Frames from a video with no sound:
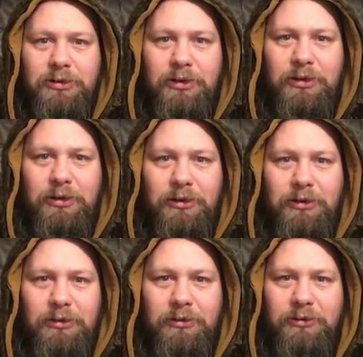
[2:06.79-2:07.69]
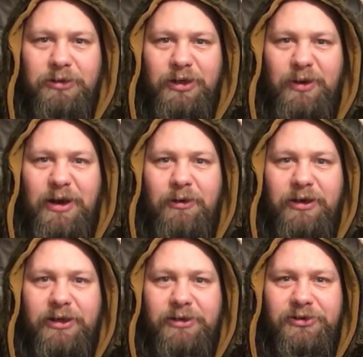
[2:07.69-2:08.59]
Oh, your
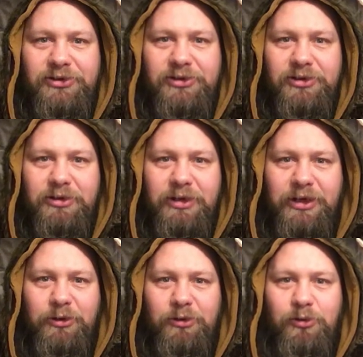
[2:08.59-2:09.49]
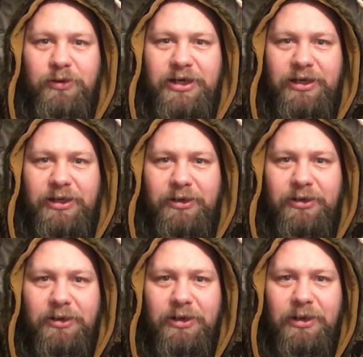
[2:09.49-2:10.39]
arrogance and your greed
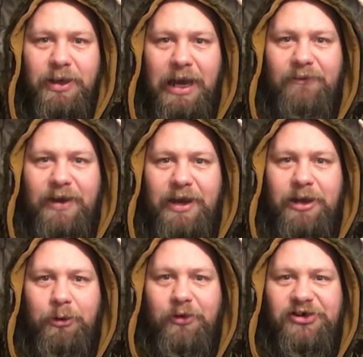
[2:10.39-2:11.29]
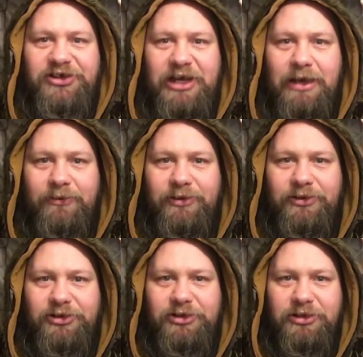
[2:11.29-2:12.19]
have angered the
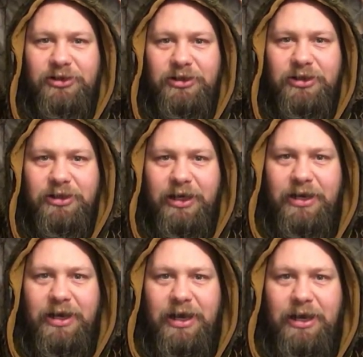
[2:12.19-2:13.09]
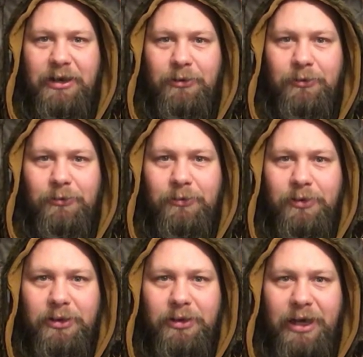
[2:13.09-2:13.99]
savage, and now
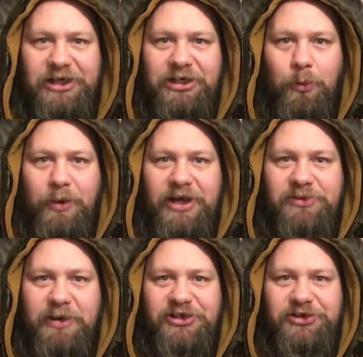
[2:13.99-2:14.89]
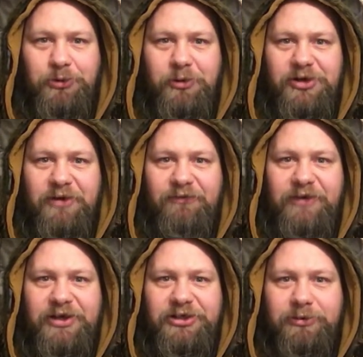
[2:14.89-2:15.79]
I shall raise my sword to
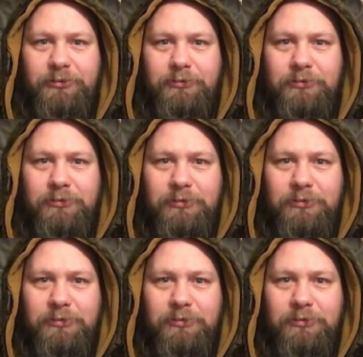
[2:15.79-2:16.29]
defeat you.